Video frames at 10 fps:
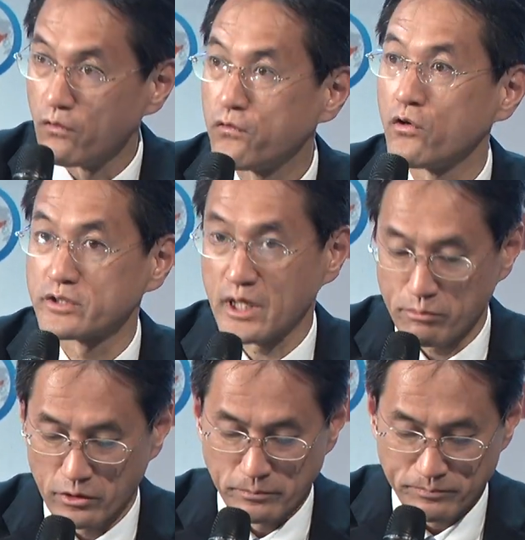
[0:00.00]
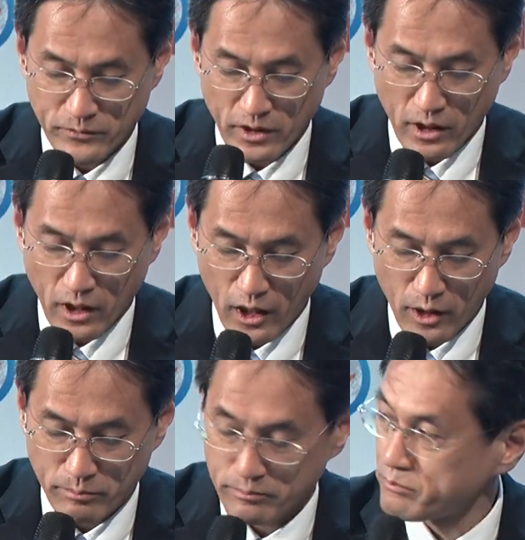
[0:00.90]
For example,
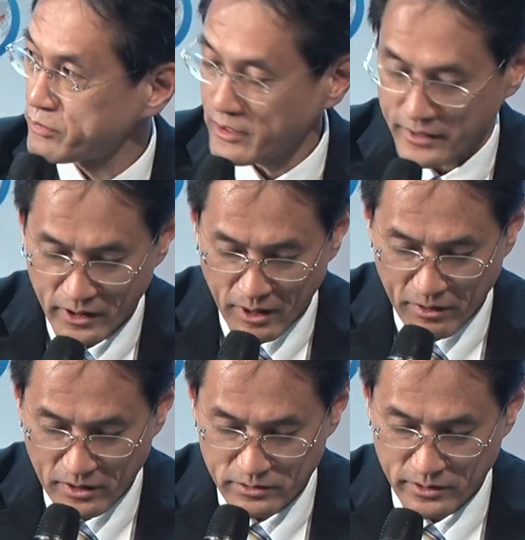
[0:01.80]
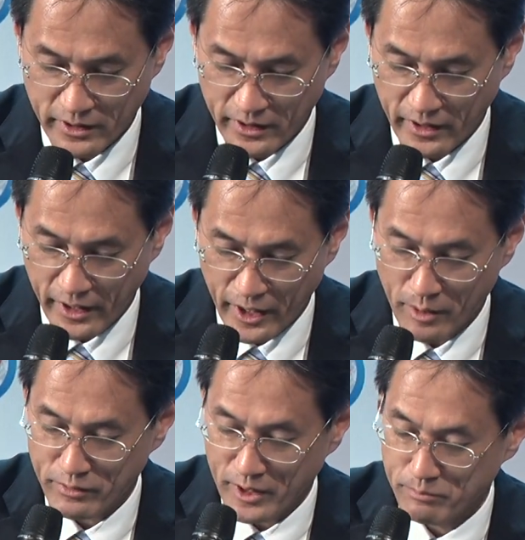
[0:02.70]
please think about the
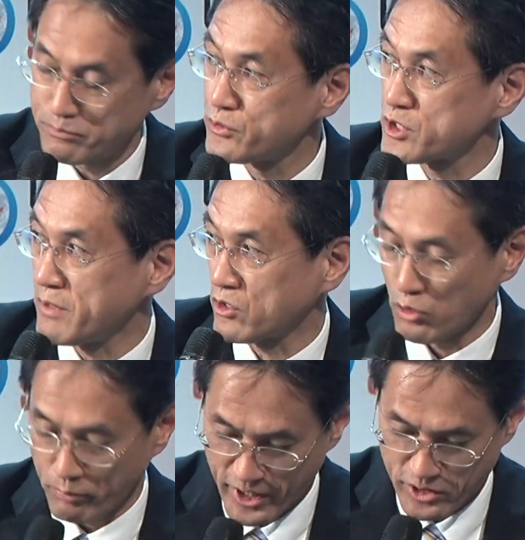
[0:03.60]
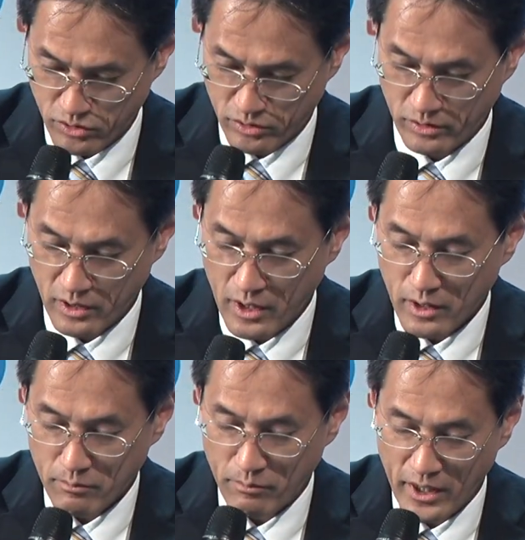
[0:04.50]
airplane pushback operation
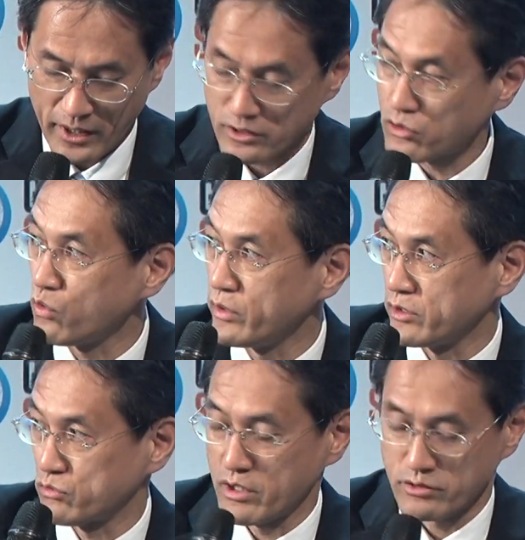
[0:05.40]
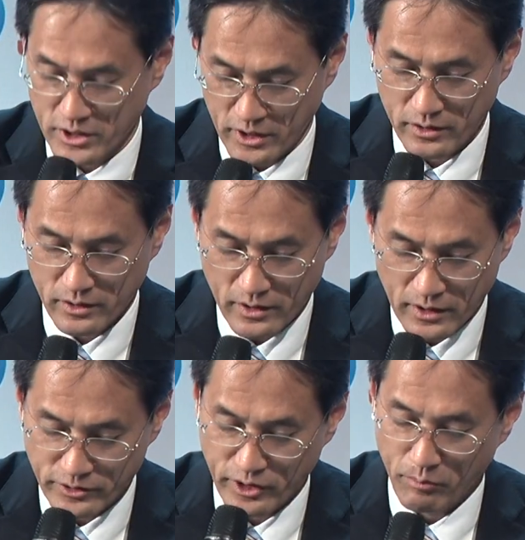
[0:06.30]
by a towing tractor
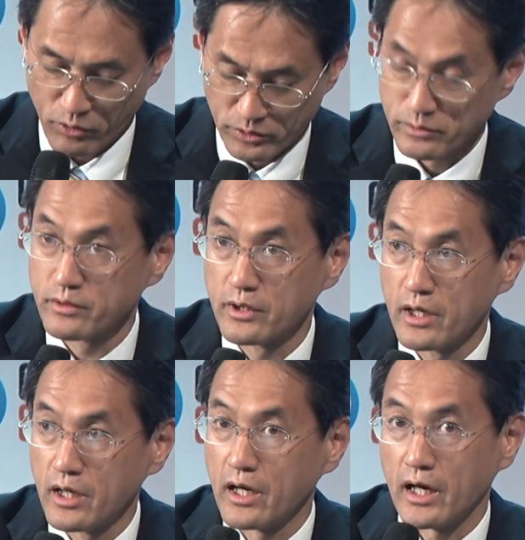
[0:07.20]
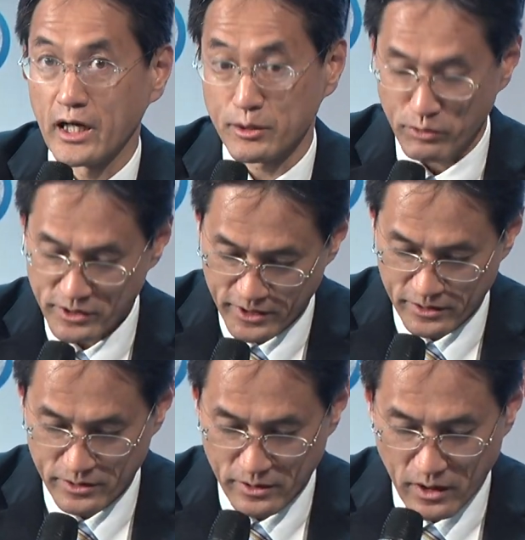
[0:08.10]
at the airport. At present,